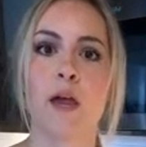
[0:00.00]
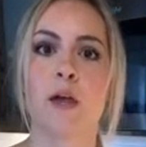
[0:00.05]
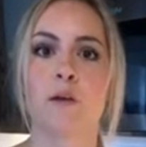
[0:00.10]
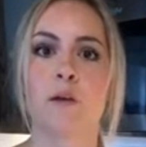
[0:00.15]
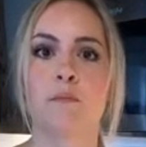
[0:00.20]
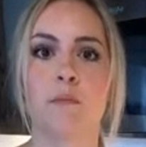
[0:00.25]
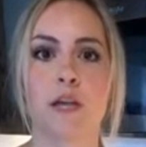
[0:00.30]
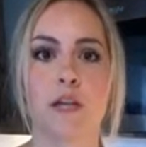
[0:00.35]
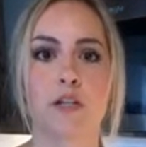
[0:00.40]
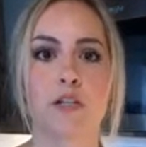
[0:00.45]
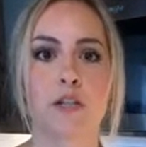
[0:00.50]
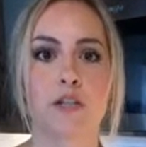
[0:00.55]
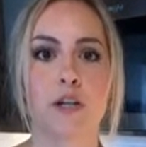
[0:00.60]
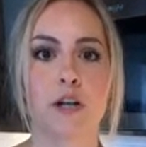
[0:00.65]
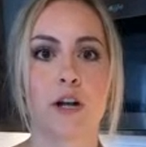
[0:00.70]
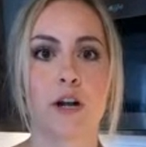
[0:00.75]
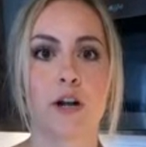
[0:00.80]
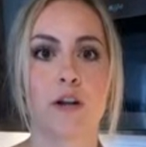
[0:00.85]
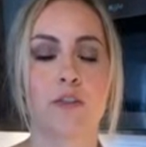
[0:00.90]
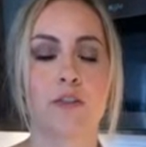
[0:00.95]
made
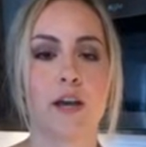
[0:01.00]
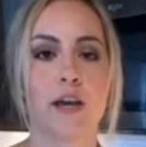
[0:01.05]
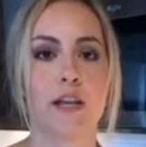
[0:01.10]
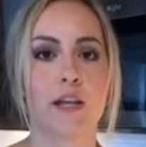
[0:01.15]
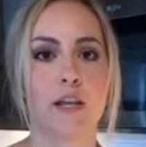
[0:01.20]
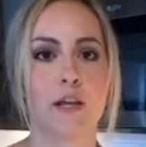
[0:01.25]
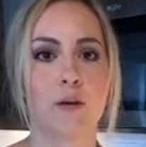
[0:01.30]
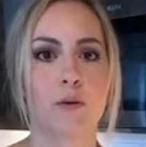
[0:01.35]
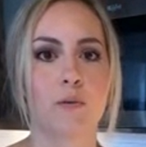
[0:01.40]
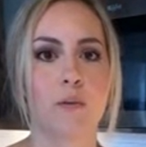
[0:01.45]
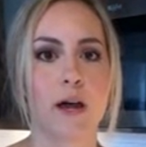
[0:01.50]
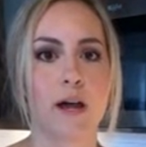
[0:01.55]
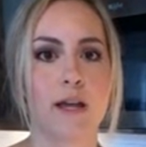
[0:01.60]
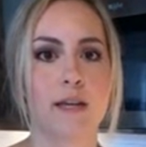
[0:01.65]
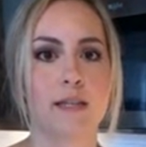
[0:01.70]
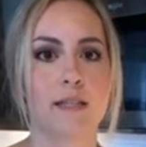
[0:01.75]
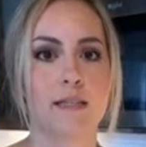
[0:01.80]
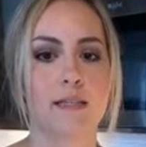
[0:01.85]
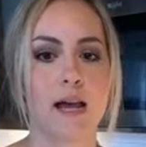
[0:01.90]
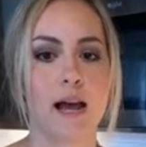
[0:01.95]
sure that it
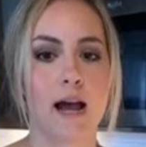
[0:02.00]
was